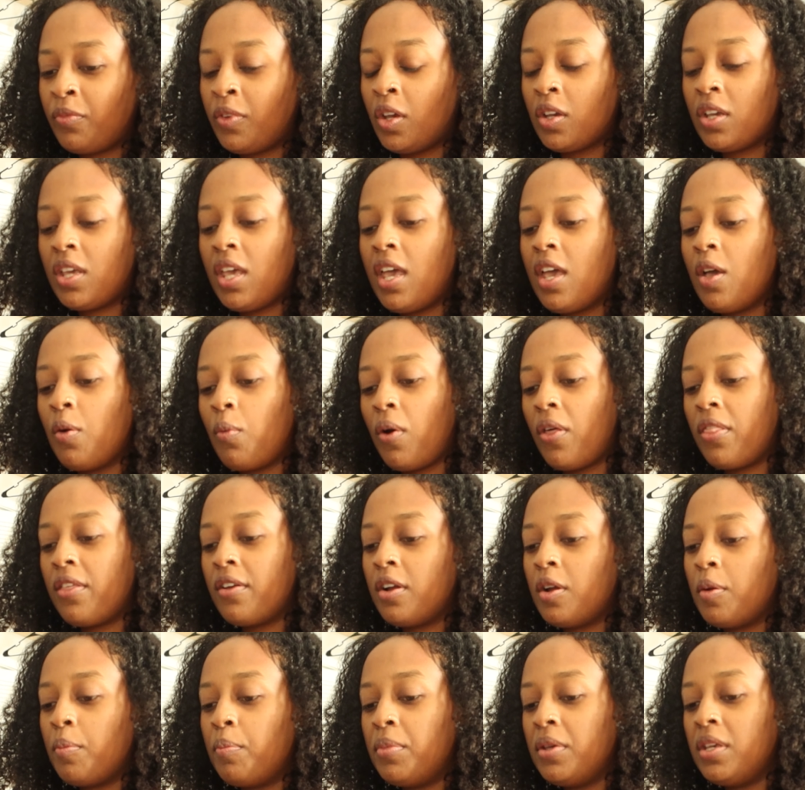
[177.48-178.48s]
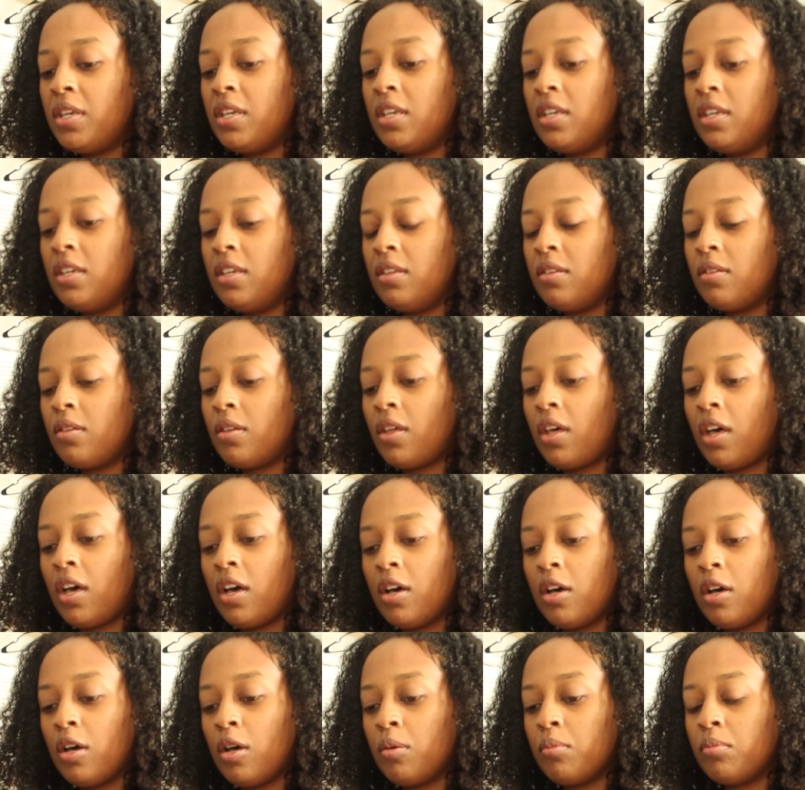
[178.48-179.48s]
okay whether it be
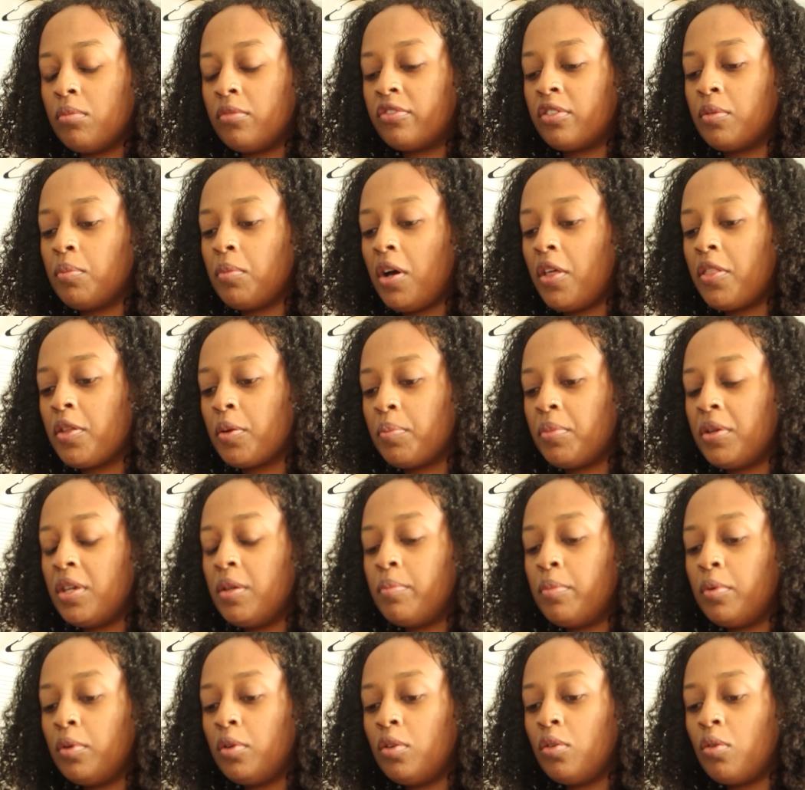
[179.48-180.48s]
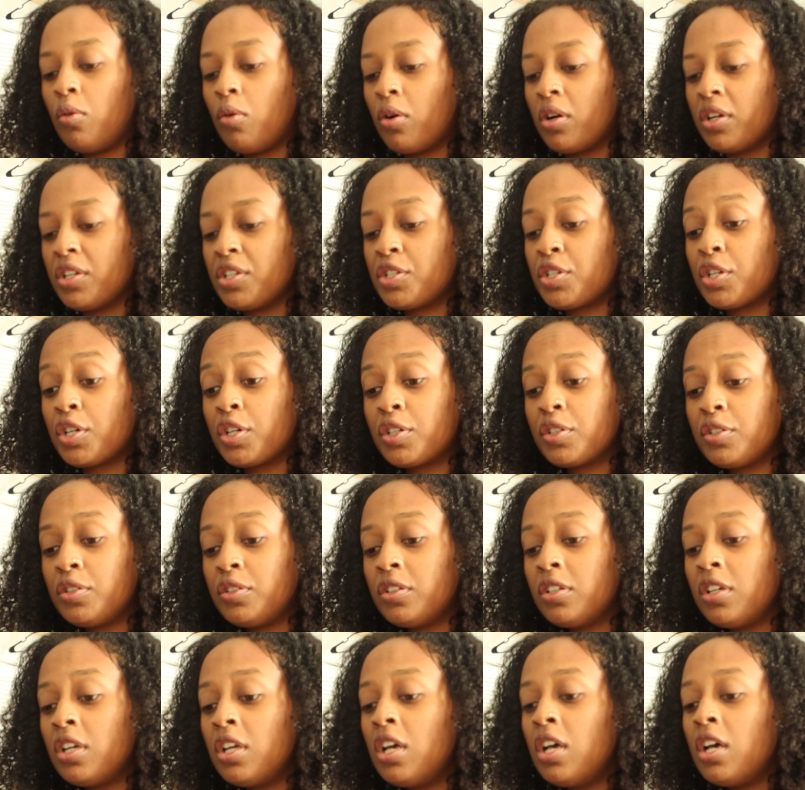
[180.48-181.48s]
um, from other people or
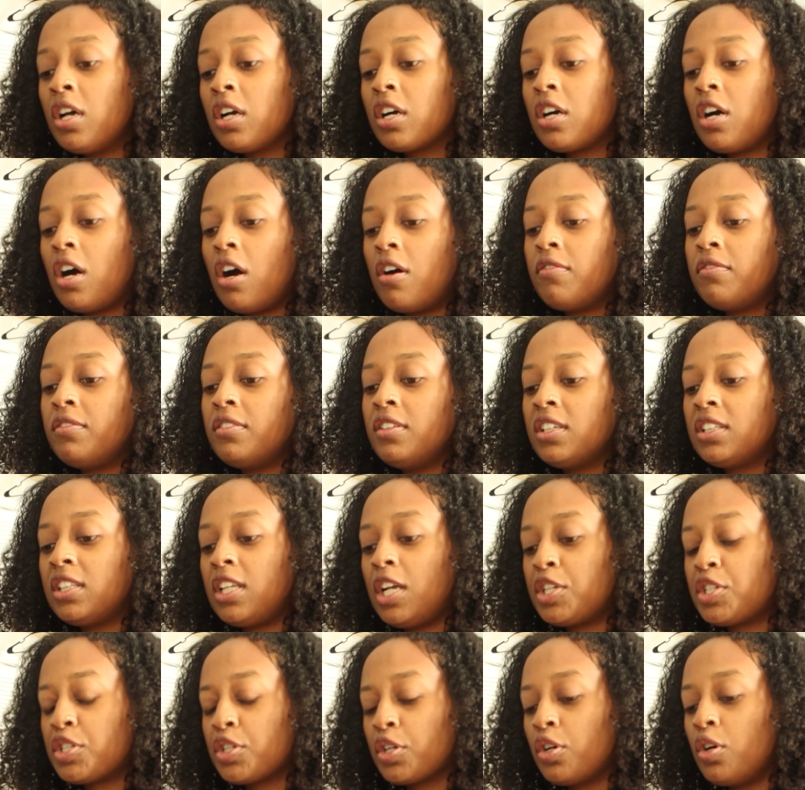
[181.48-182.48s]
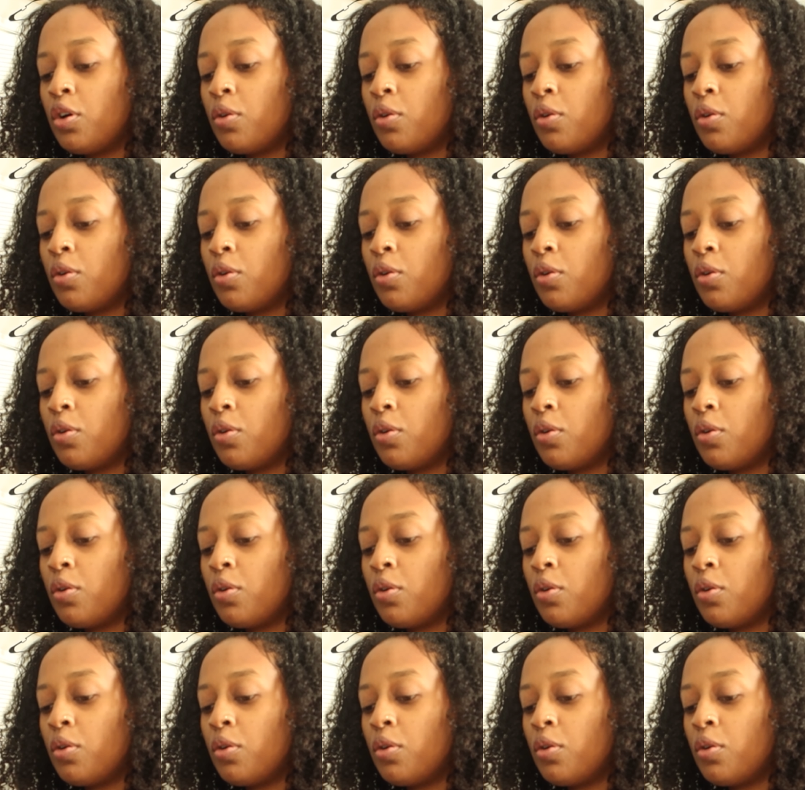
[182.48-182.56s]
internal conflict that you're